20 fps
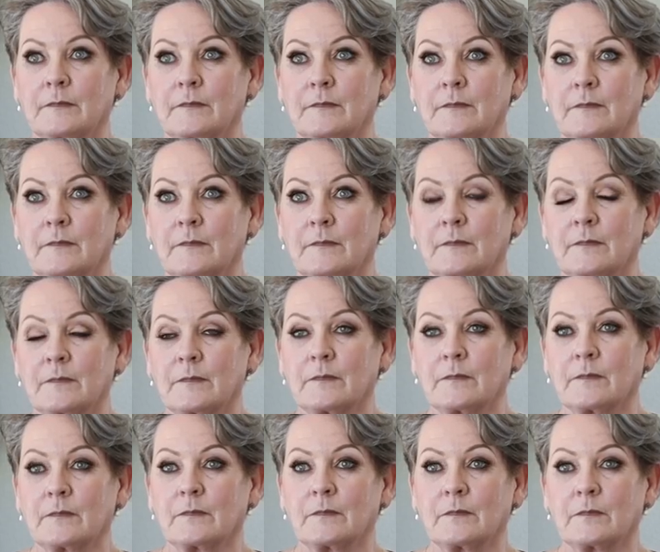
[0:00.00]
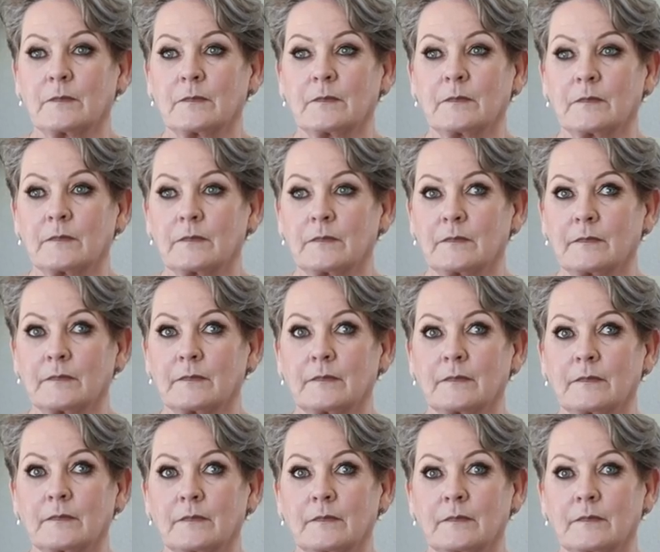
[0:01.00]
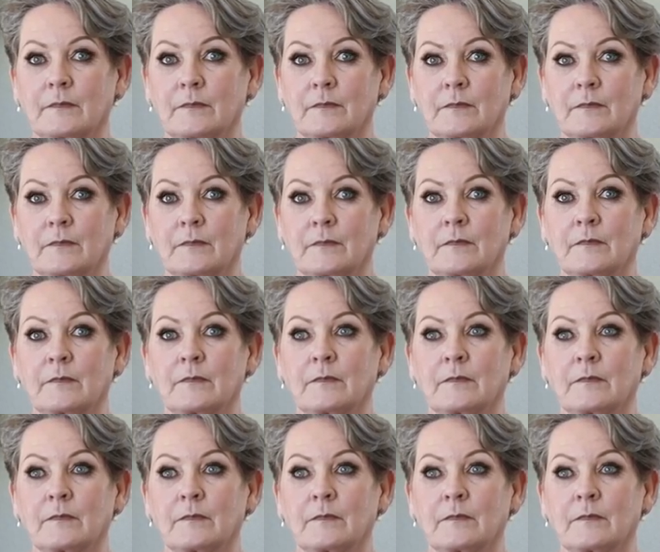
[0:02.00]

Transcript: No words are spoken by the person on screen.